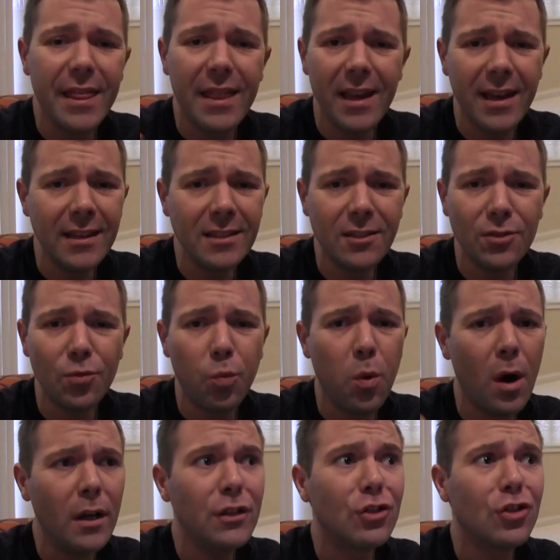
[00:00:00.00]
This
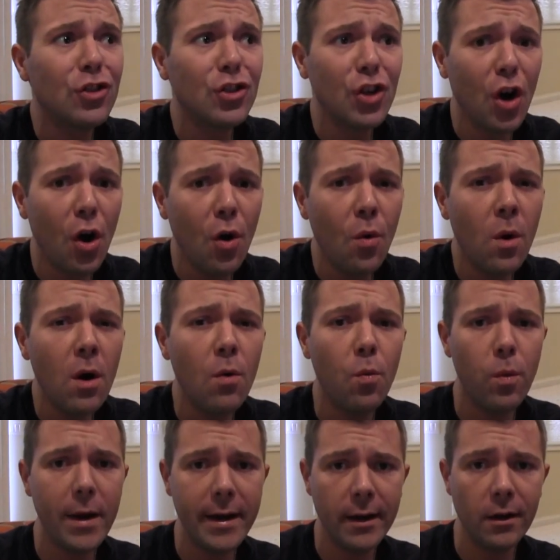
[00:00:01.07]
was so
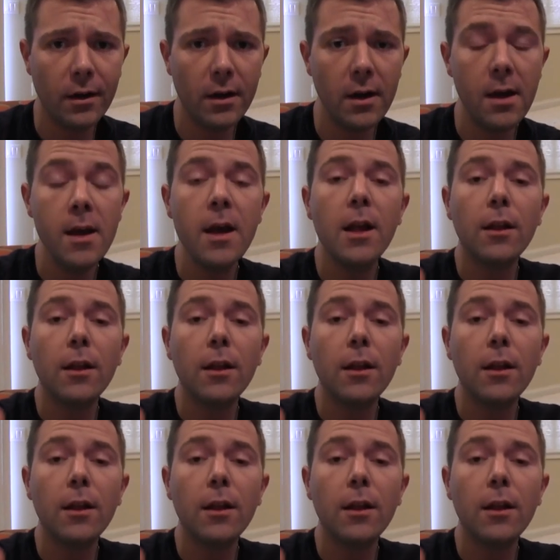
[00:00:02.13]
weird.